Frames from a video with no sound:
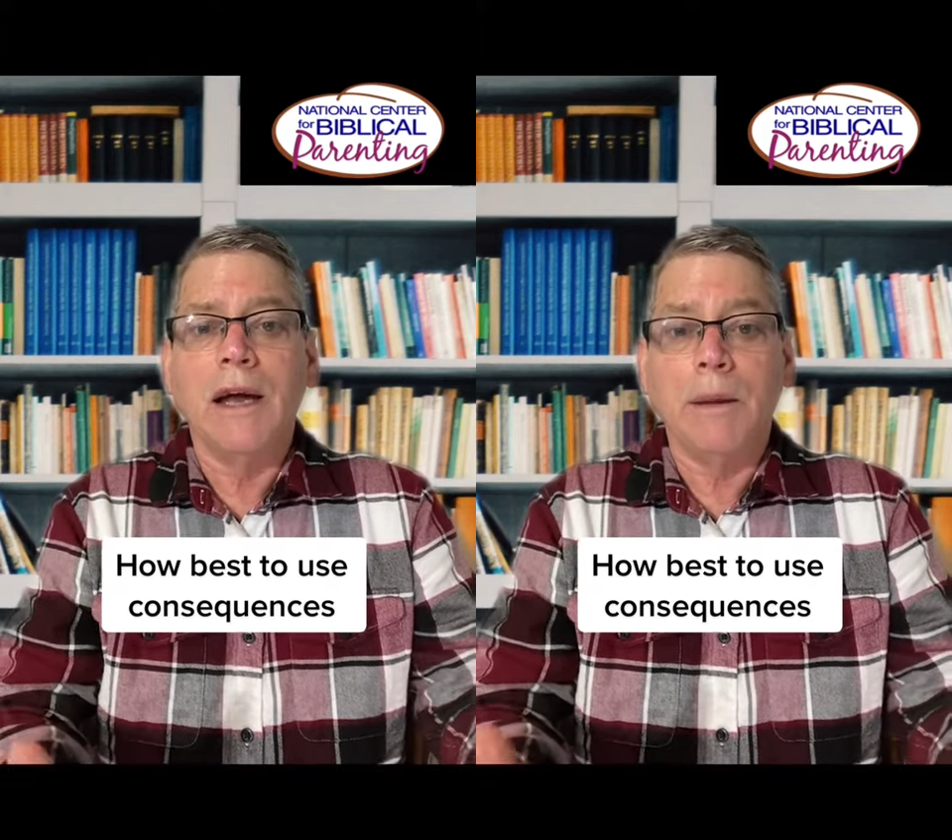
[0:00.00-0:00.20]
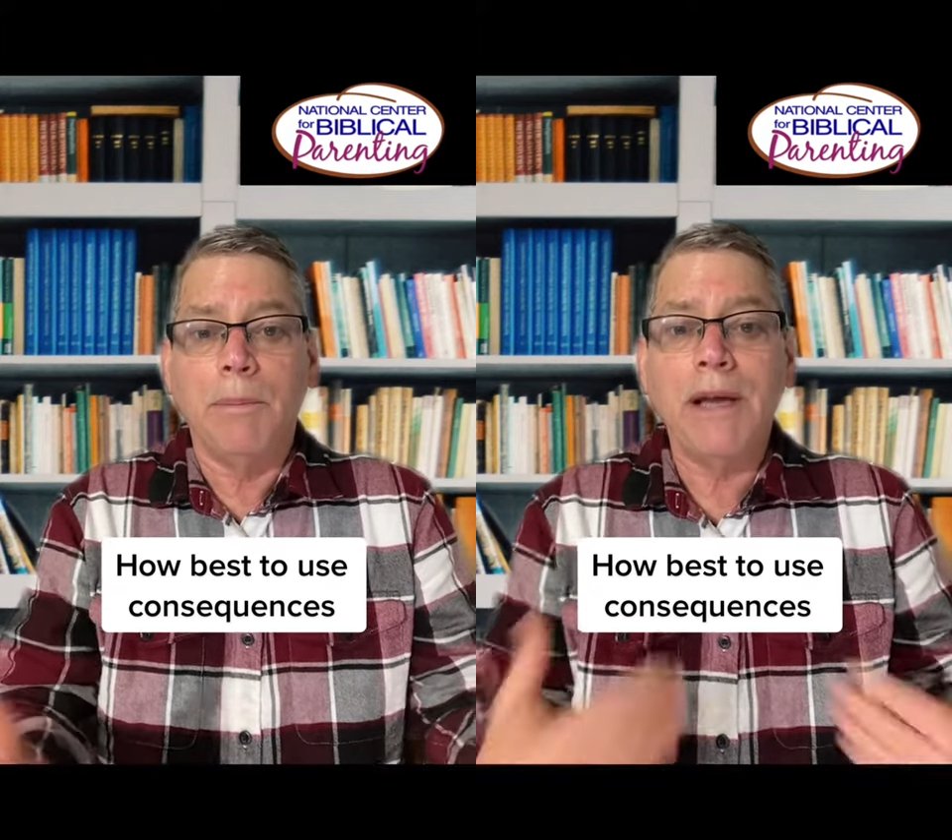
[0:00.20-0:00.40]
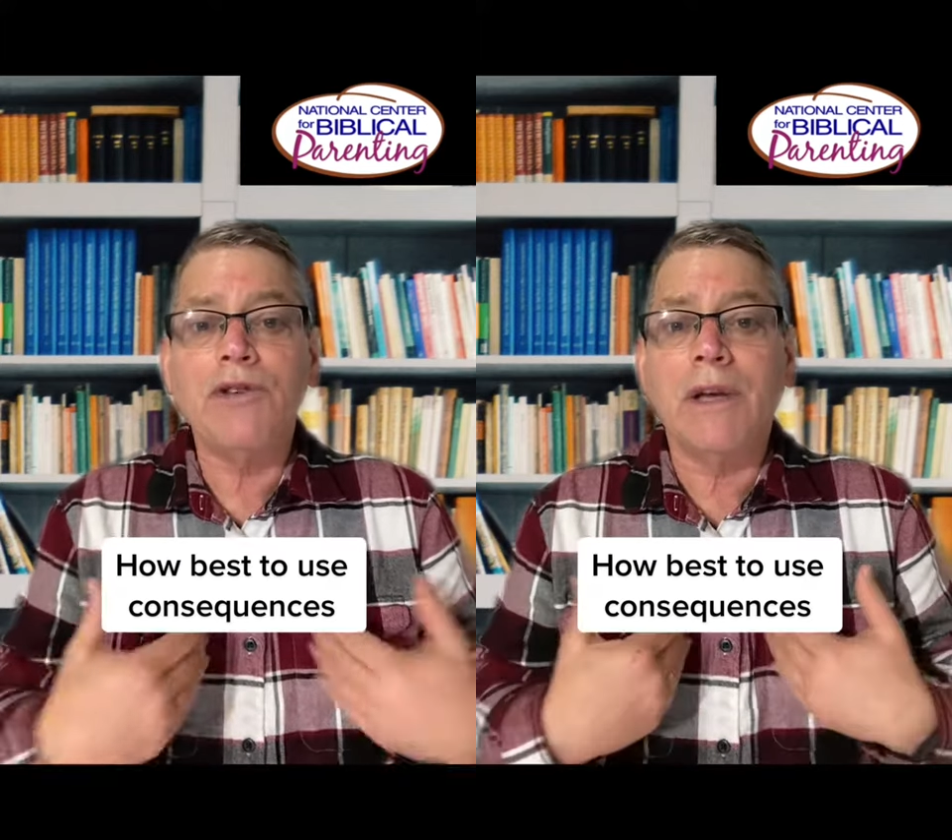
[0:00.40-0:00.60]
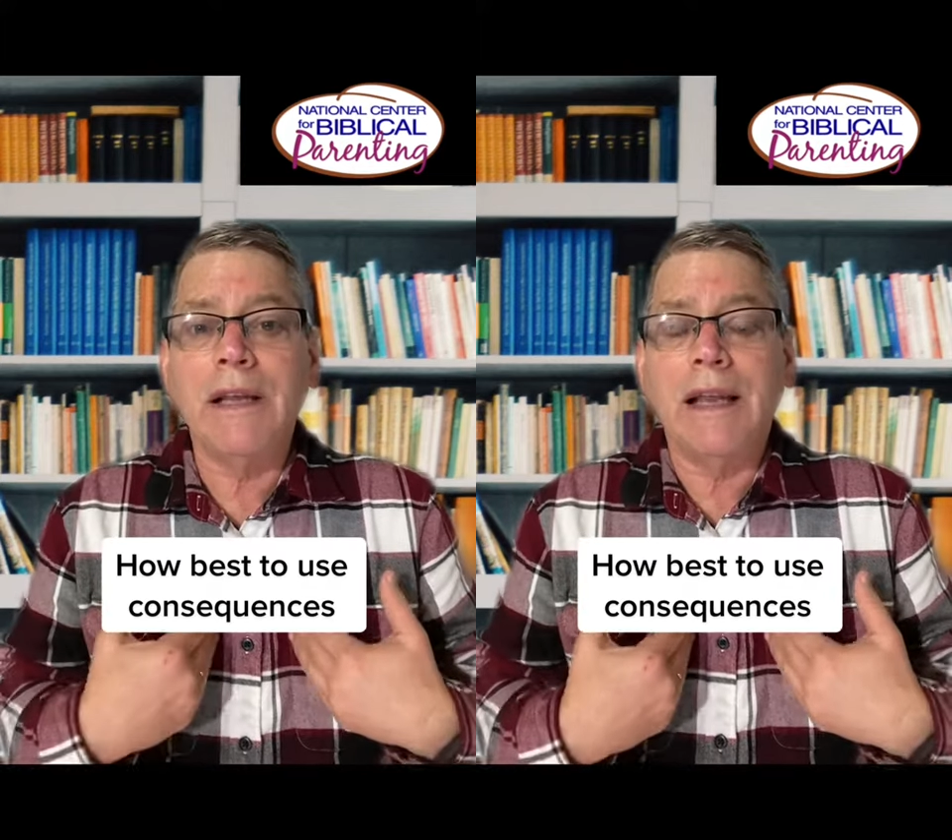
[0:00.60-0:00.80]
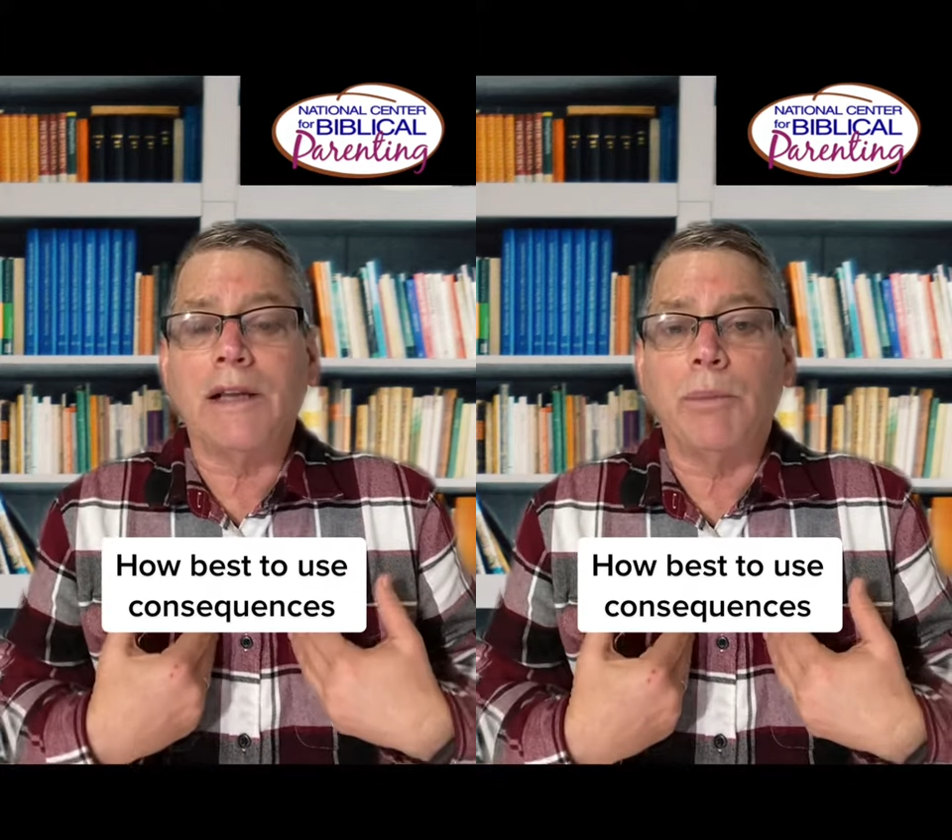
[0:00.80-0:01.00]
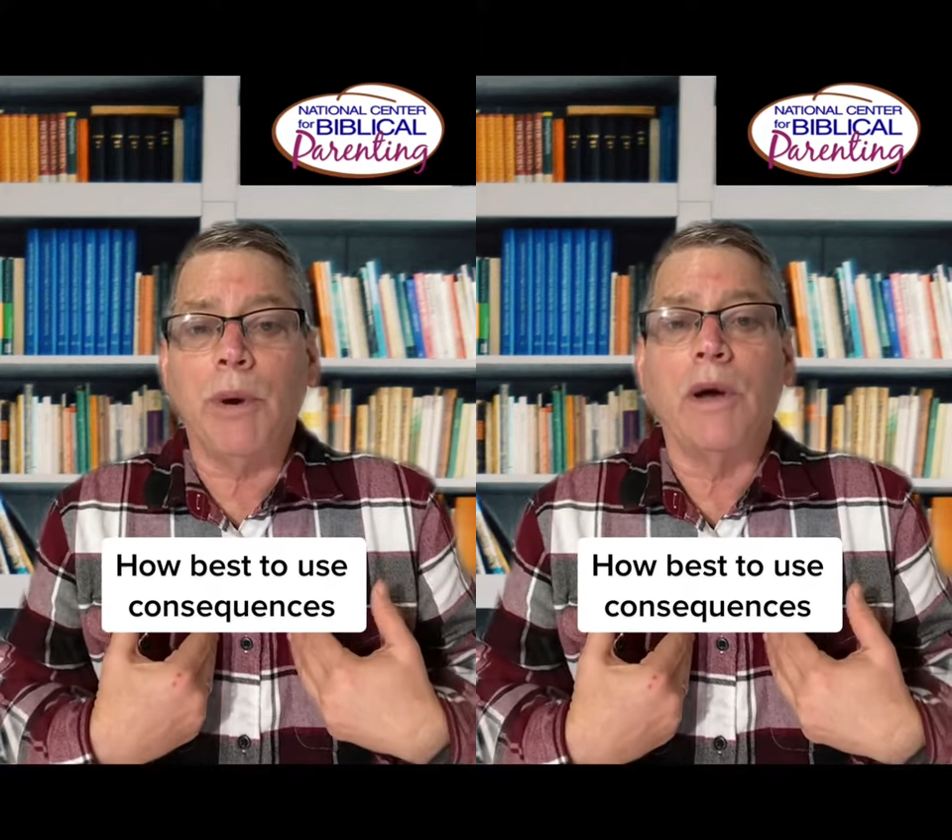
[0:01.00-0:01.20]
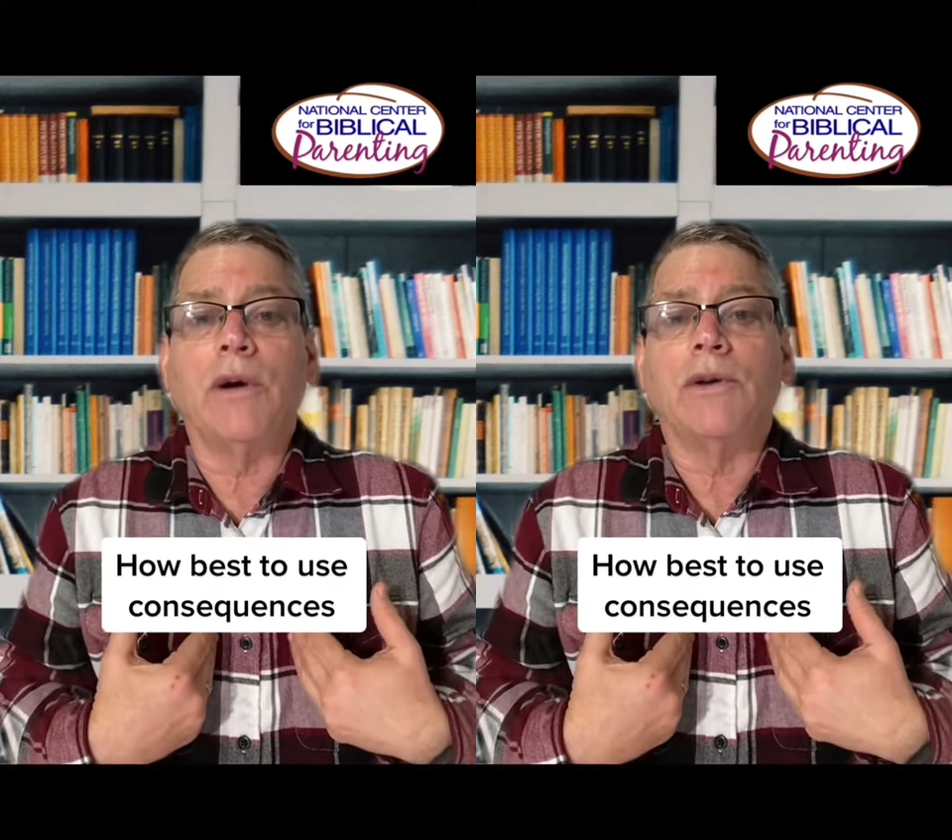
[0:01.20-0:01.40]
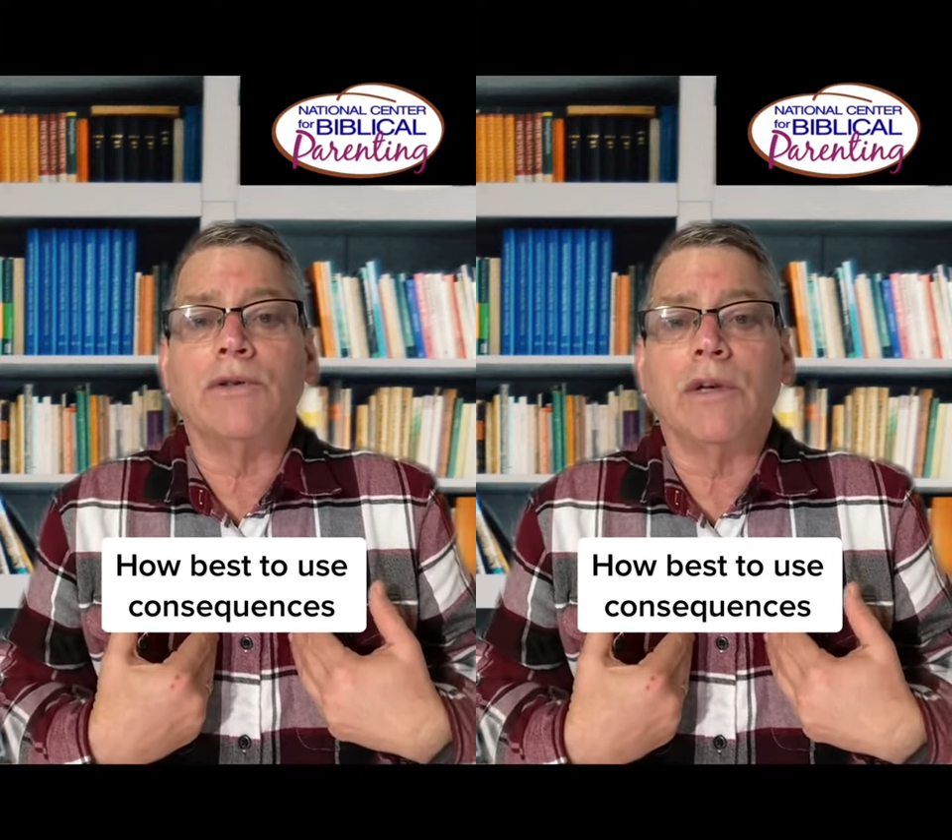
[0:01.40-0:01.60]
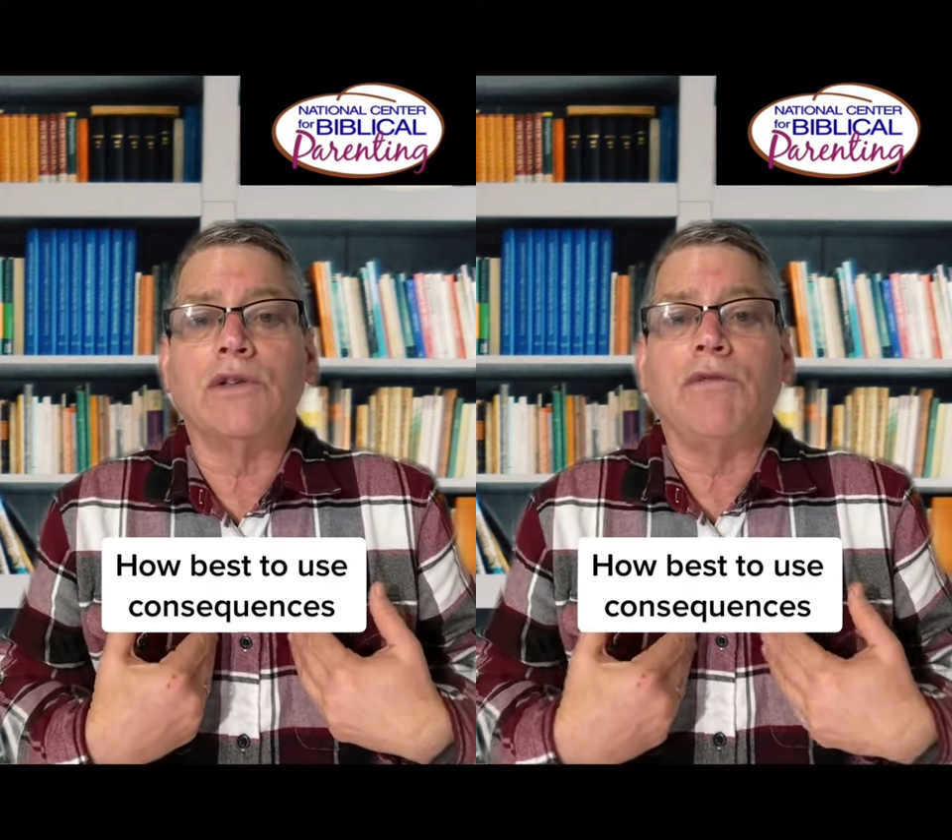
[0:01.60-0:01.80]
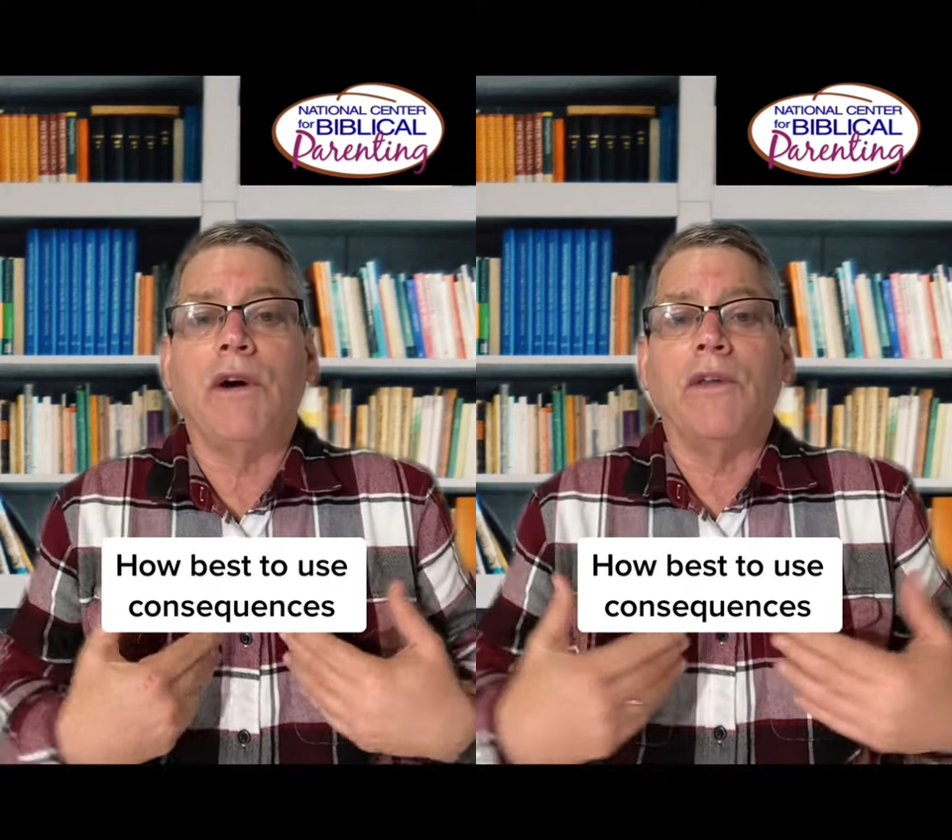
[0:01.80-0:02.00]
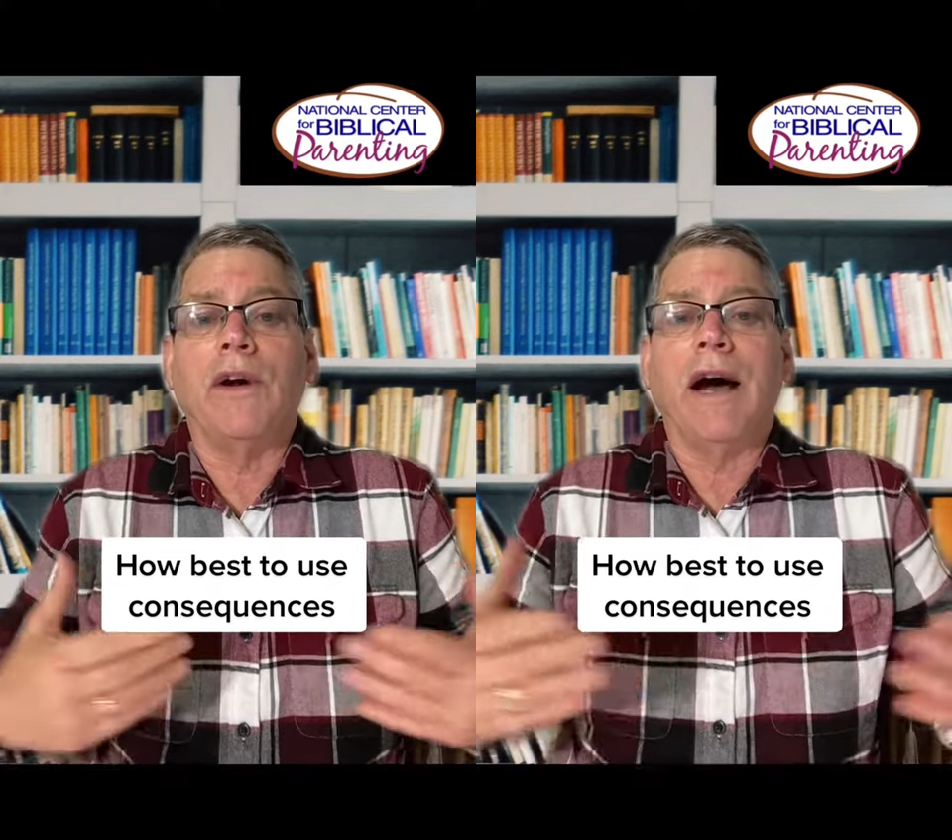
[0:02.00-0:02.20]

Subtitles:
basically like the prodigal son's father,